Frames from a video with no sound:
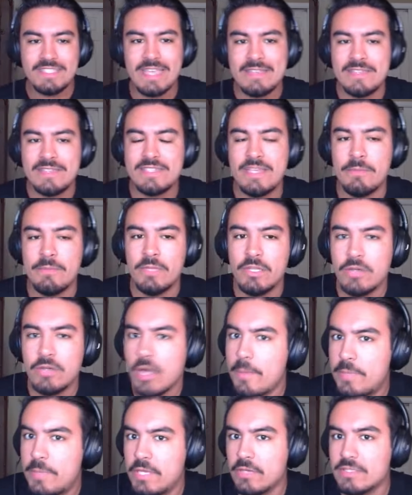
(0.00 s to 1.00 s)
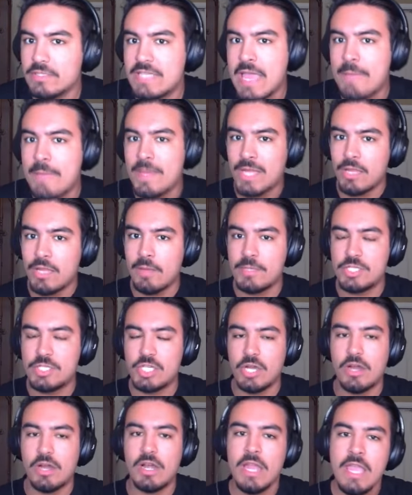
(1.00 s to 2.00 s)
has a similar appeal to Amy
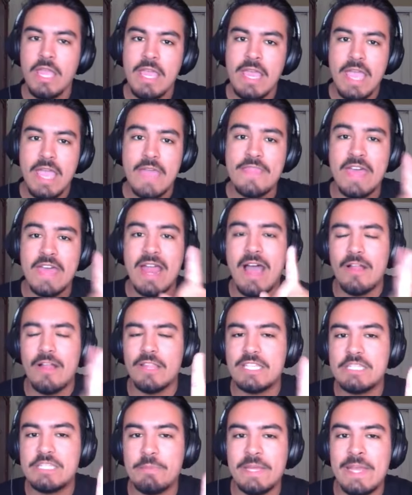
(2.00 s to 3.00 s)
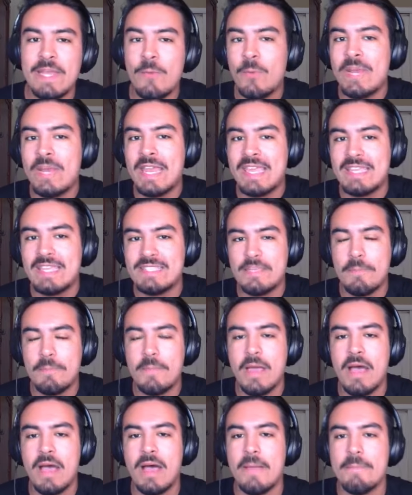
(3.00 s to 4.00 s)
Klobuchar, and that I'll explain it when I get
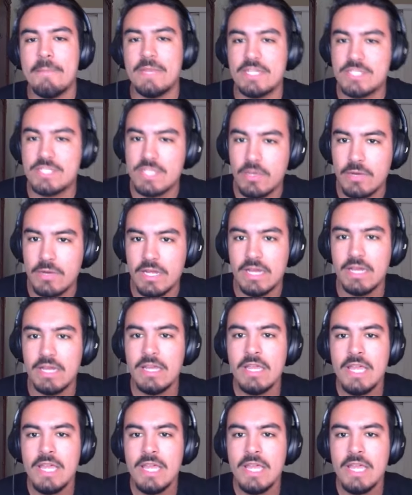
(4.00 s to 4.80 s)
to Minnesota.